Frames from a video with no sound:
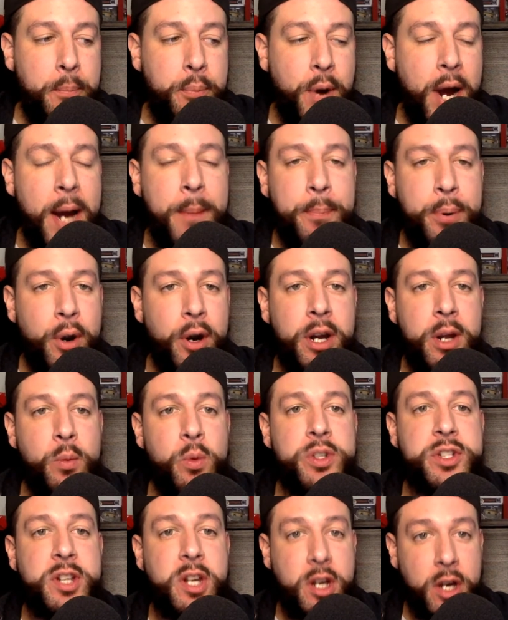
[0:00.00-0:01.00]
Brock Purdy
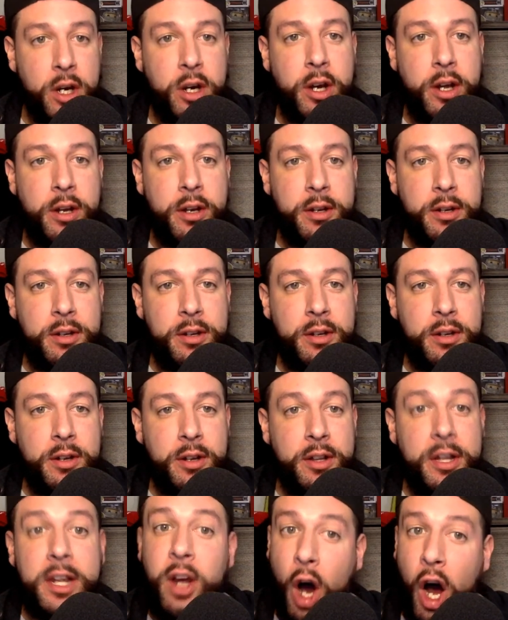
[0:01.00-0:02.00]
was good.
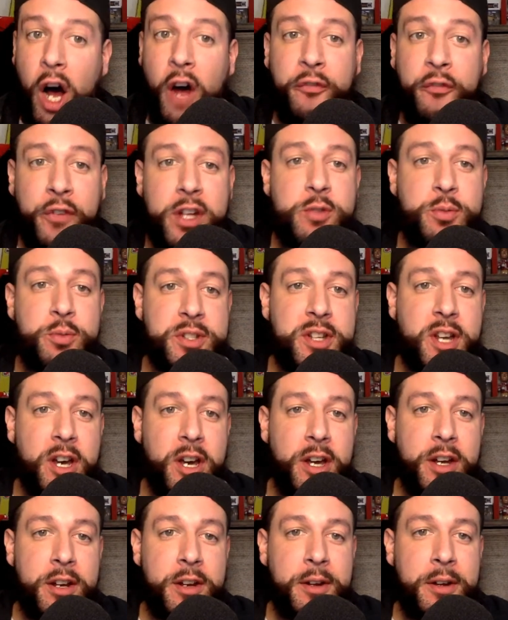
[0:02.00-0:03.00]
The offense was
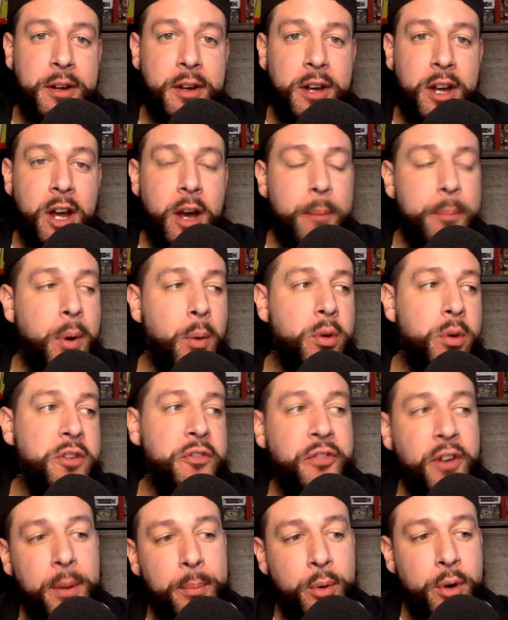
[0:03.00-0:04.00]
good. But when you
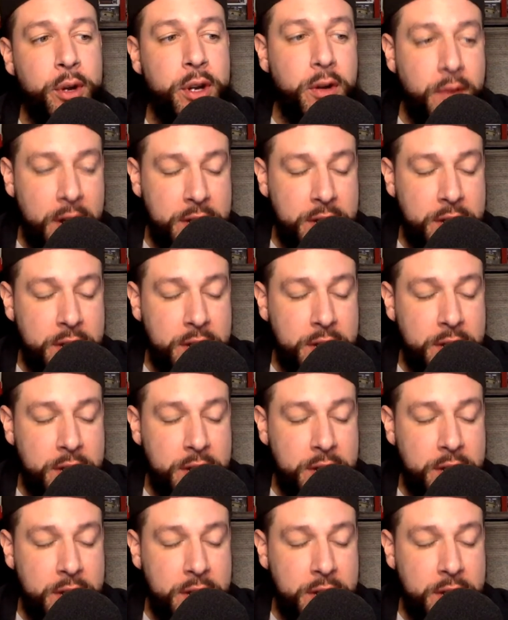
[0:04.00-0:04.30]
fumble in the